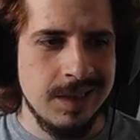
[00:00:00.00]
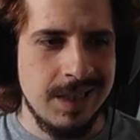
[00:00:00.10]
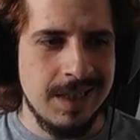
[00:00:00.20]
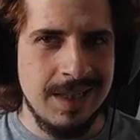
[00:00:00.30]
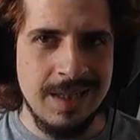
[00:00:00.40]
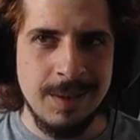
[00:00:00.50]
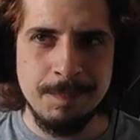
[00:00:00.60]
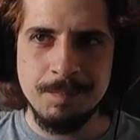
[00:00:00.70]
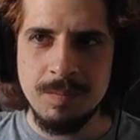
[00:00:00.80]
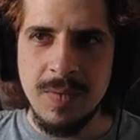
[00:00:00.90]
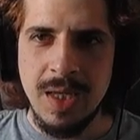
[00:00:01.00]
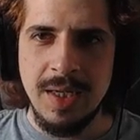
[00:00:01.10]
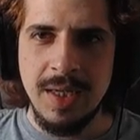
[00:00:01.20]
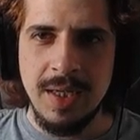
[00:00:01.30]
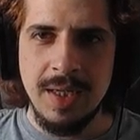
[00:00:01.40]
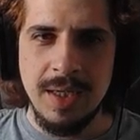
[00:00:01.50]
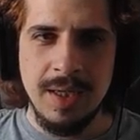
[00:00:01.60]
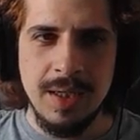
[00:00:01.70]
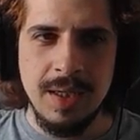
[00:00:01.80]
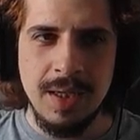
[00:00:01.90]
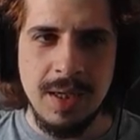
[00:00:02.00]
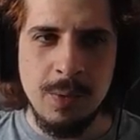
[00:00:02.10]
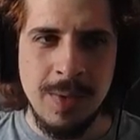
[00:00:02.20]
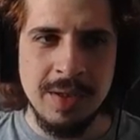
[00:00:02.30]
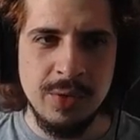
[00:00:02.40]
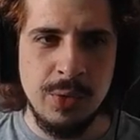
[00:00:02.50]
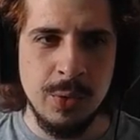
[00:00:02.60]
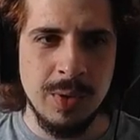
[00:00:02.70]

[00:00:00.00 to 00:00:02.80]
Um, I wanna do